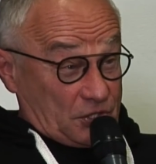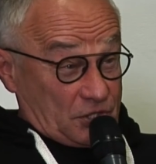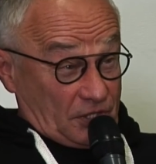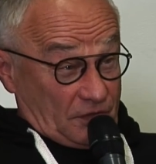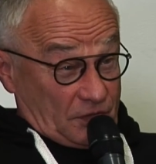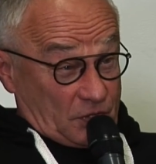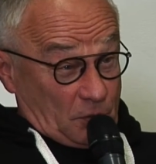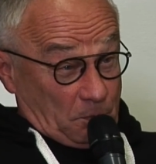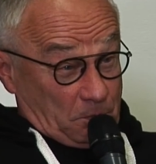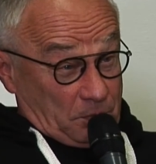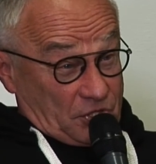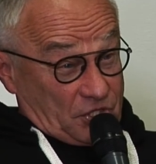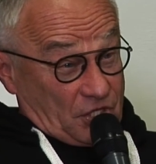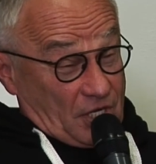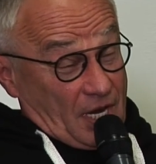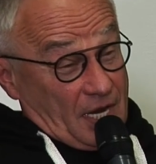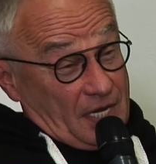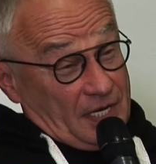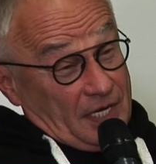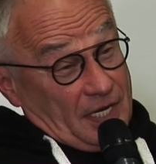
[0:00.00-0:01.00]
like
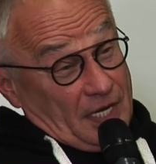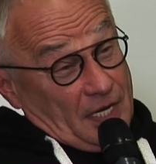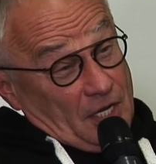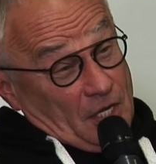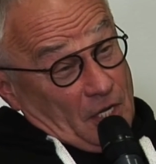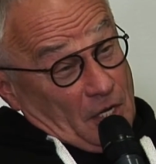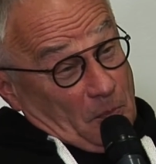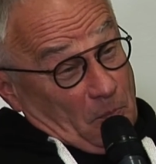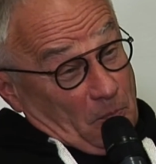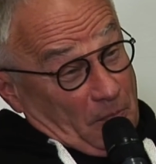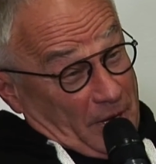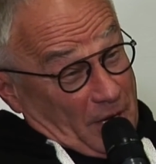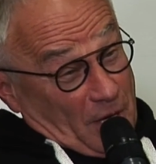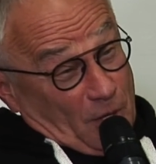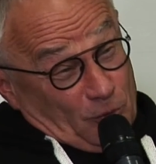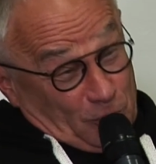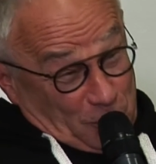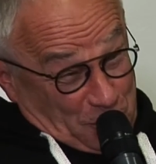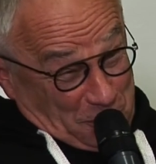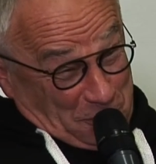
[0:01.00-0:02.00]
who who
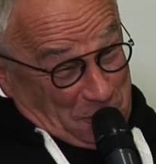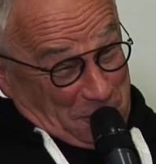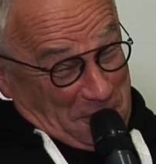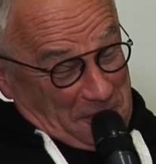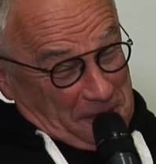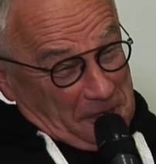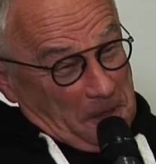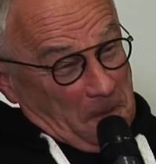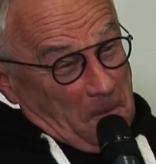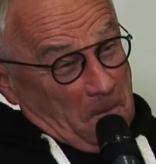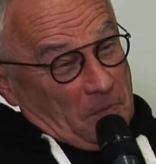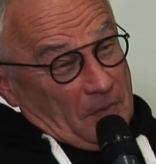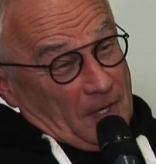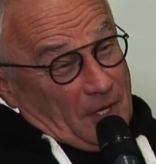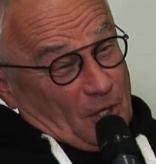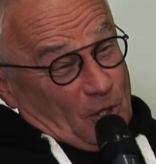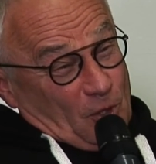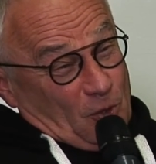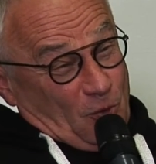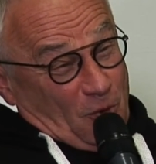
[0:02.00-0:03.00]
who are all these
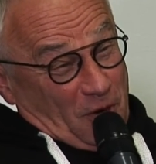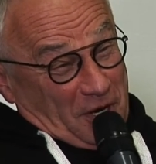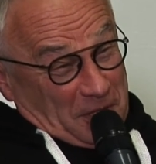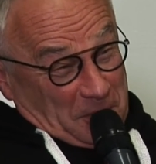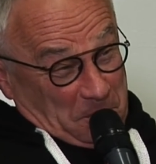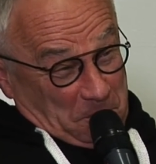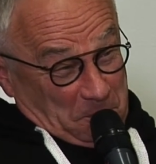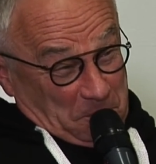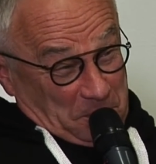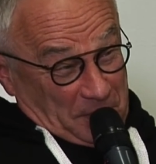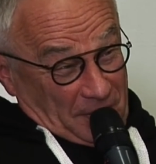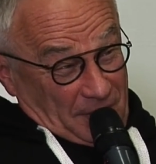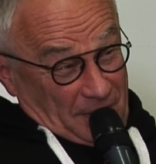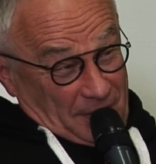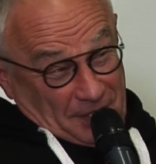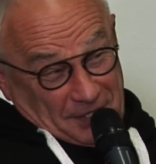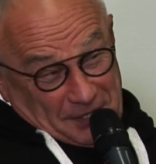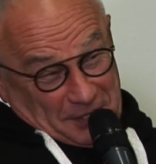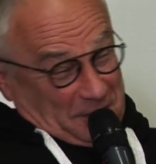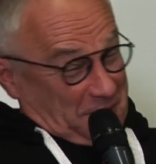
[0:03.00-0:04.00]
people but the
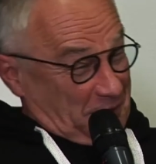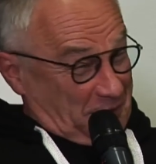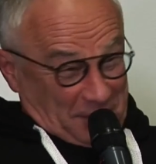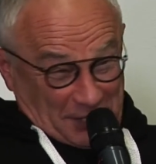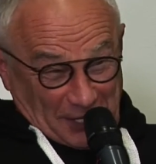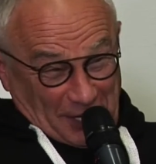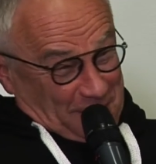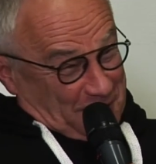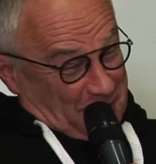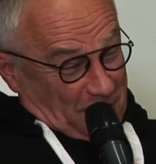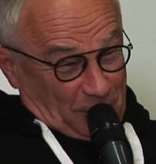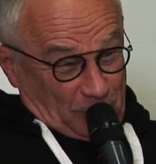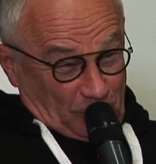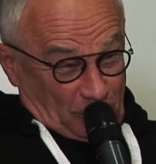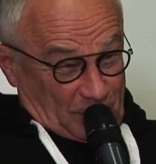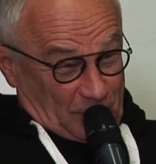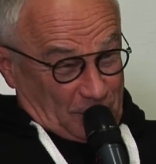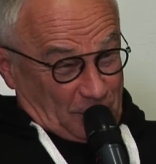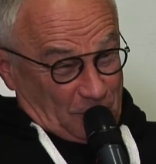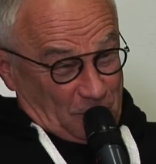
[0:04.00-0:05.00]
end was
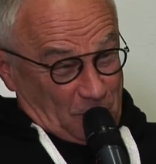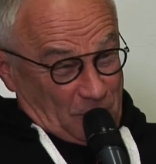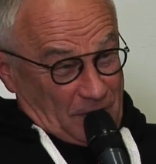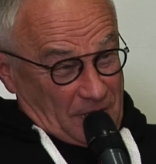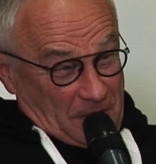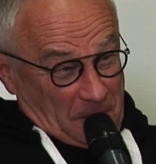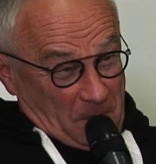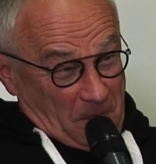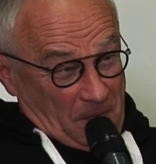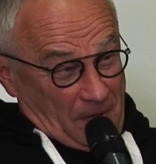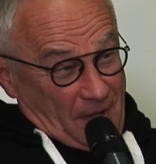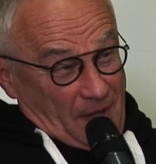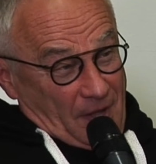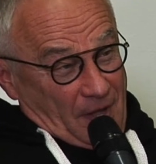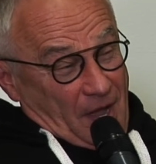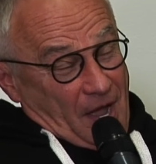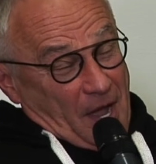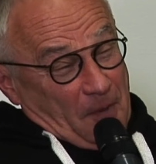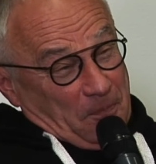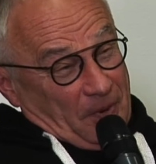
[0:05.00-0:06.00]
sad i'm afraid
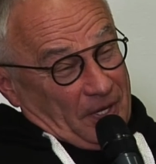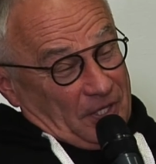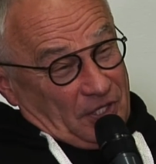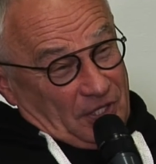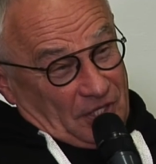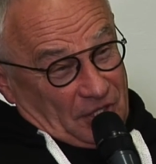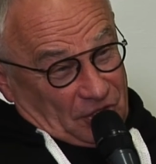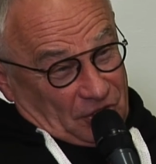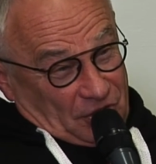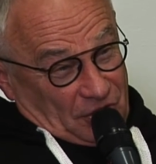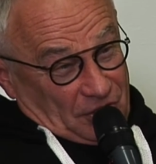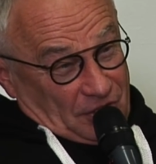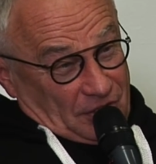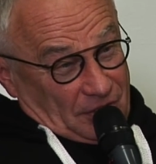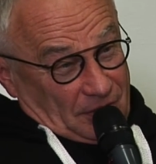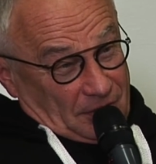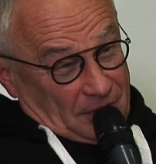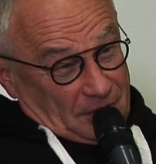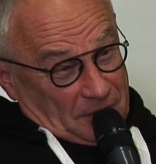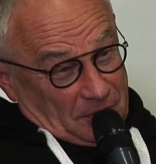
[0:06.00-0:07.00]
the mayor
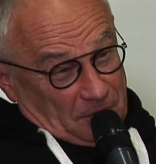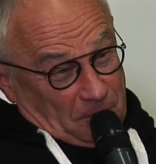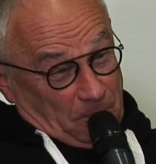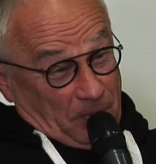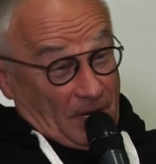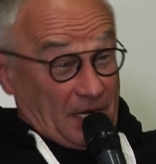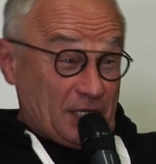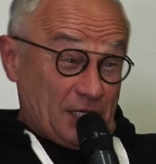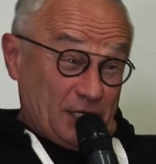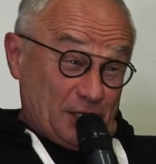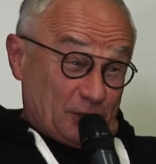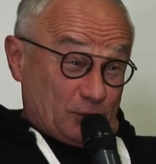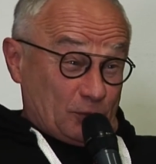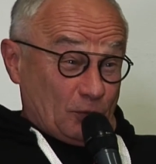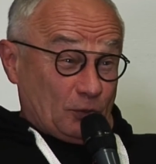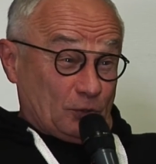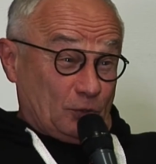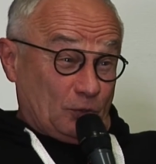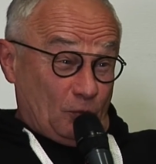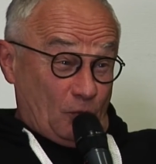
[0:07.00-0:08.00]
left and
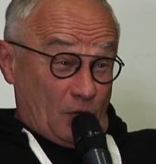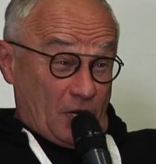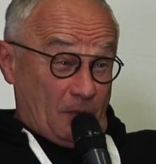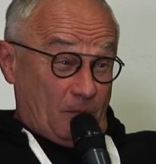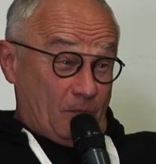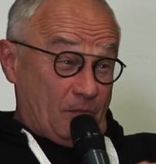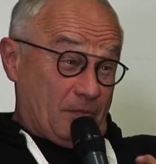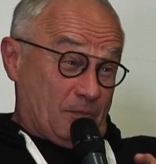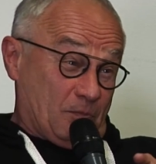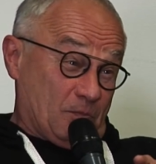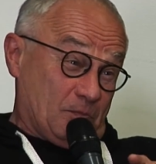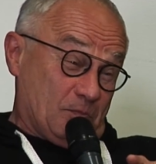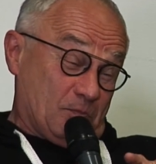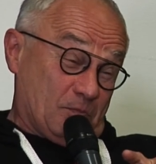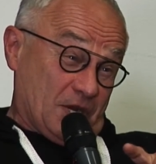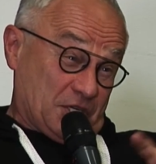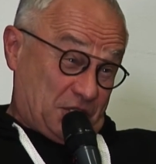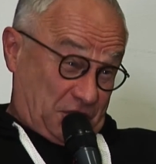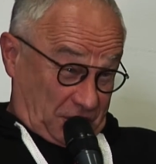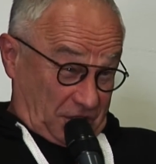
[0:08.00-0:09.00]

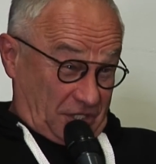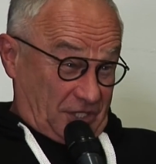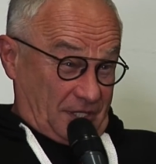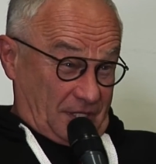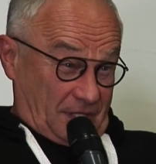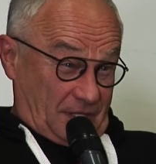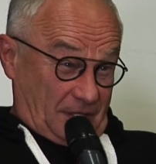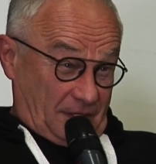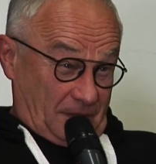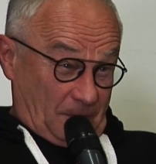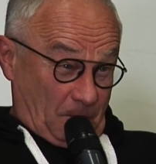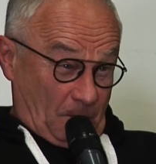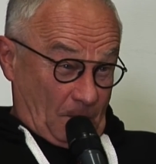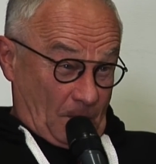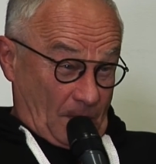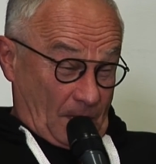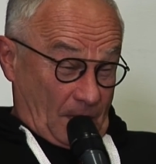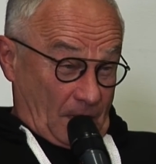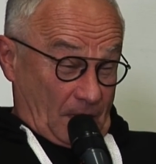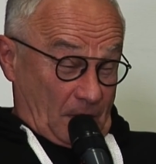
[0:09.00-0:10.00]
everyone would
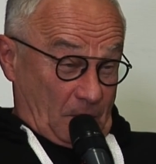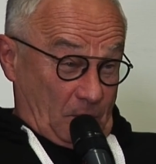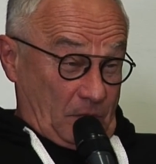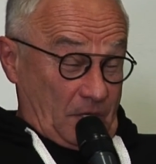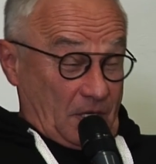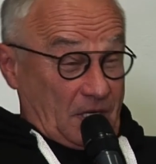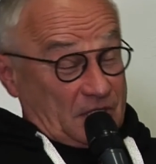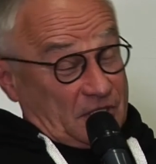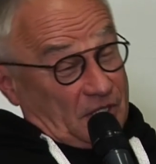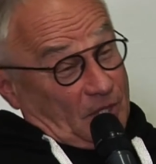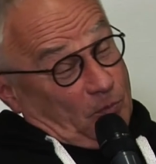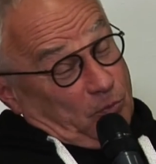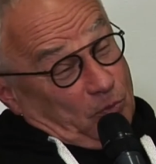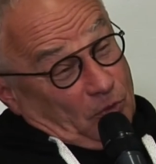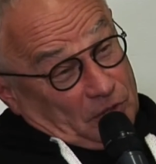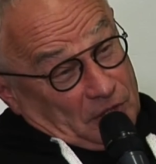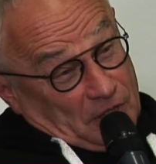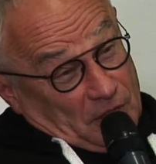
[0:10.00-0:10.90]
fight each other